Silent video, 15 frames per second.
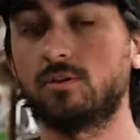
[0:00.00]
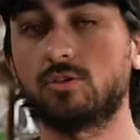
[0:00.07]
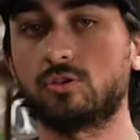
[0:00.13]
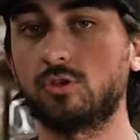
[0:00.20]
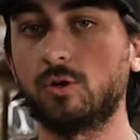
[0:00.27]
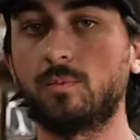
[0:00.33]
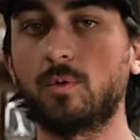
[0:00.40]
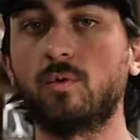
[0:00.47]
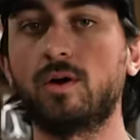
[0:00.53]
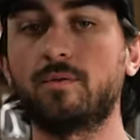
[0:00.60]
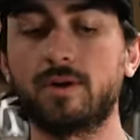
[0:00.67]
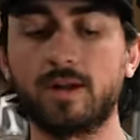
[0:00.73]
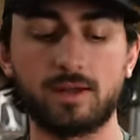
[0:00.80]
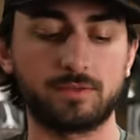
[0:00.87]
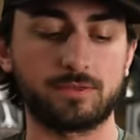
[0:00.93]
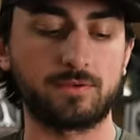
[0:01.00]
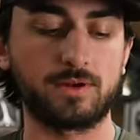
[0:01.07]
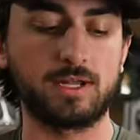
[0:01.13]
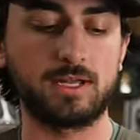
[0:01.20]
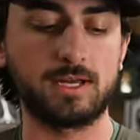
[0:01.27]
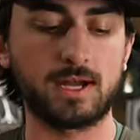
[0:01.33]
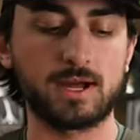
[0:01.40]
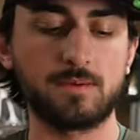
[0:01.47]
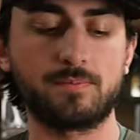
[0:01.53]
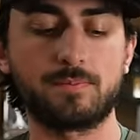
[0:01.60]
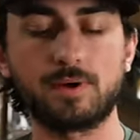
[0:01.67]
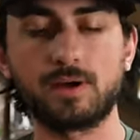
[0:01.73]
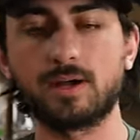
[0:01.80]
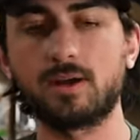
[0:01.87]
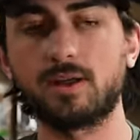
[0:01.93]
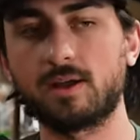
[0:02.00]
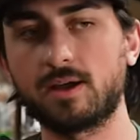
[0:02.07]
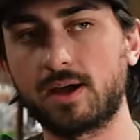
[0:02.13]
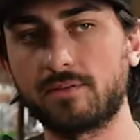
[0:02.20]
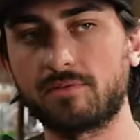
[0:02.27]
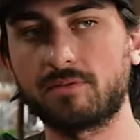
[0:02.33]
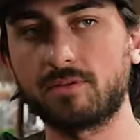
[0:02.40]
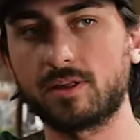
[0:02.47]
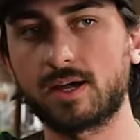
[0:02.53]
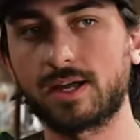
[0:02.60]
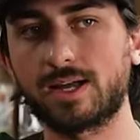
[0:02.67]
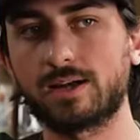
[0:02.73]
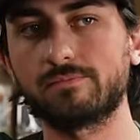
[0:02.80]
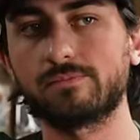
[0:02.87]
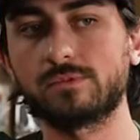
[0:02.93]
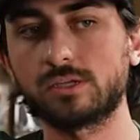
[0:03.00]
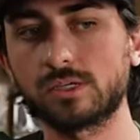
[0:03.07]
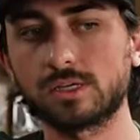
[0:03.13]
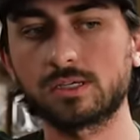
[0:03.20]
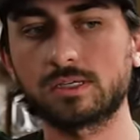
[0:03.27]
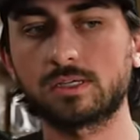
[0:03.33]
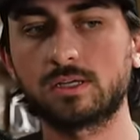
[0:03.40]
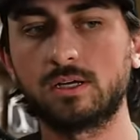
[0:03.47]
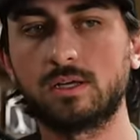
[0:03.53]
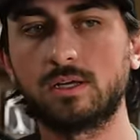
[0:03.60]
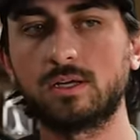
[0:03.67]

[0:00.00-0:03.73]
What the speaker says: super well-renowned 3D guy, but I feel like I'm just